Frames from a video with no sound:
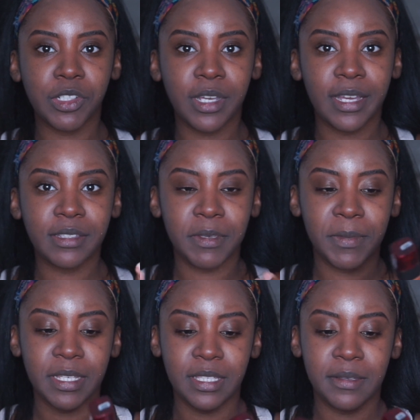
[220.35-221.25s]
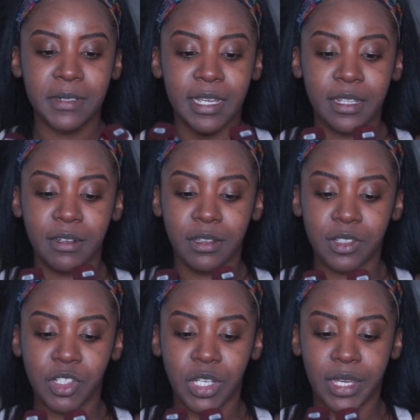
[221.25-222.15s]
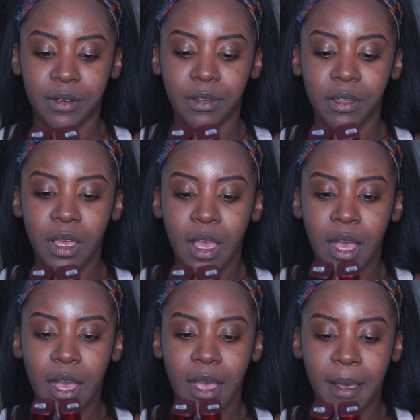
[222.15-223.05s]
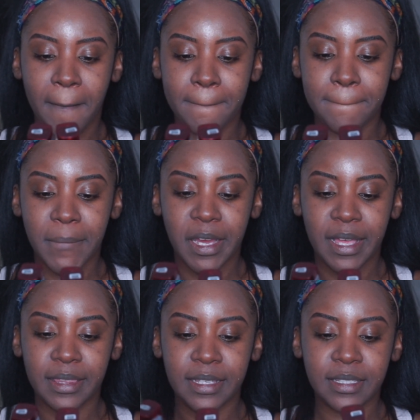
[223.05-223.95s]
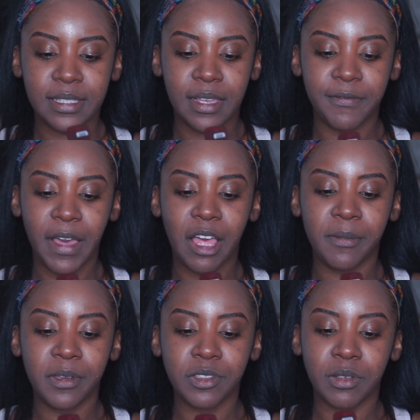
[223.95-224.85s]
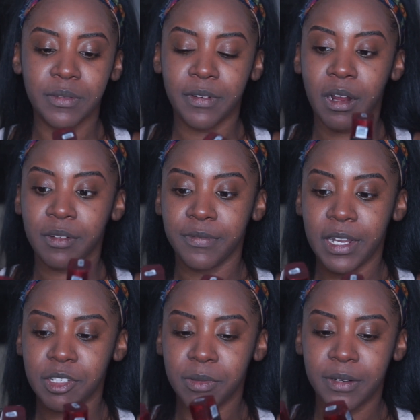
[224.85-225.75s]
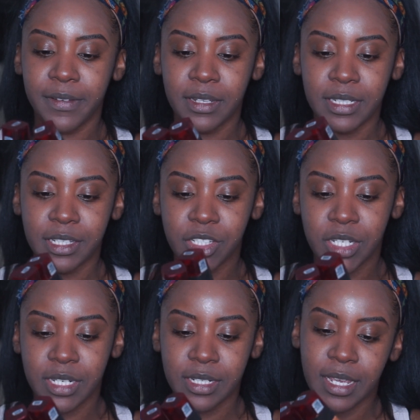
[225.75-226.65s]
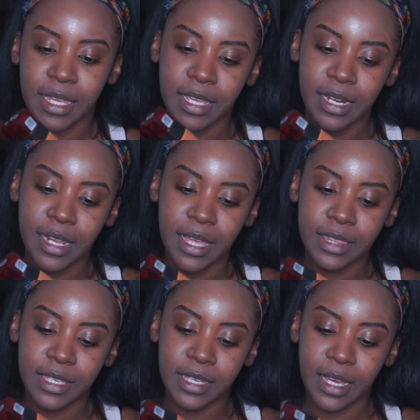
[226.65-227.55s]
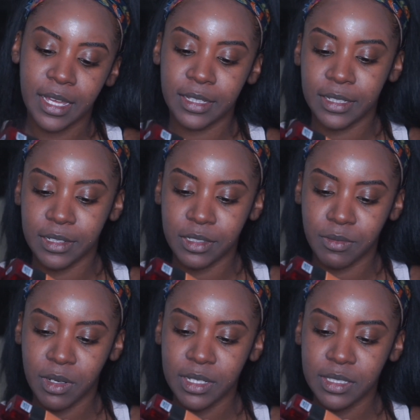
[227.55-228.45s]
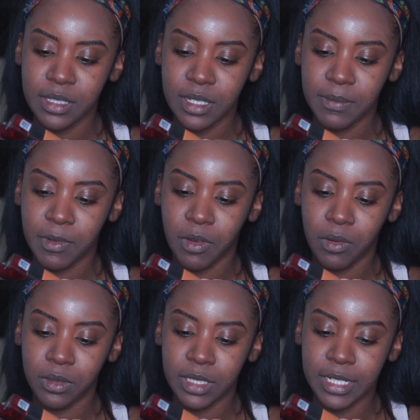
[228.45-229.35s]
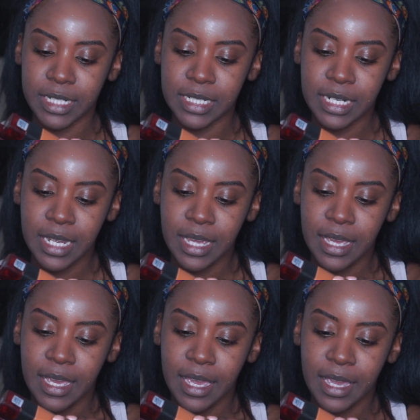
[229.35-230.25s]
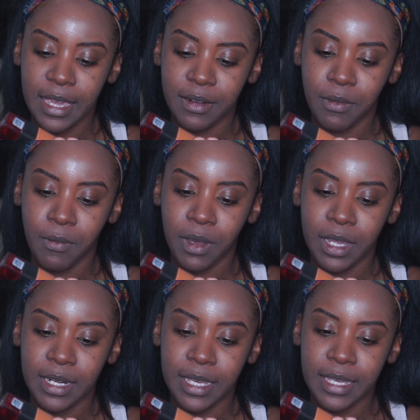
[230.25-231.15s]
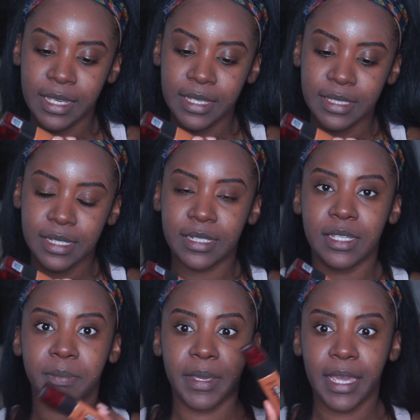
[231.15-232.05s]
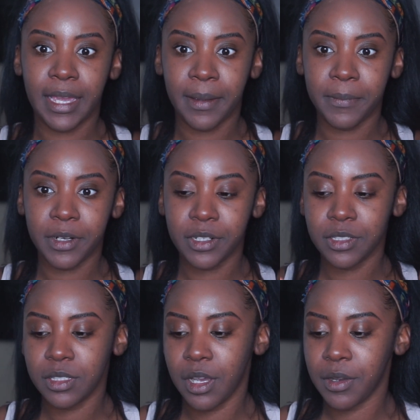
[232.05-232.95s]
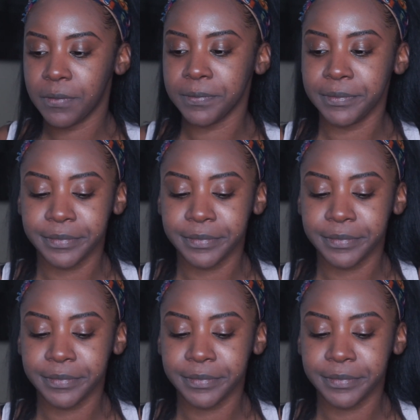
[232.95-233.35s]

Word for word: you guys me mixing them together on the channel. But this is Infallible 24-Hour Fresh Wear Foundation in the colors. One is deep golden and one is deep amber. So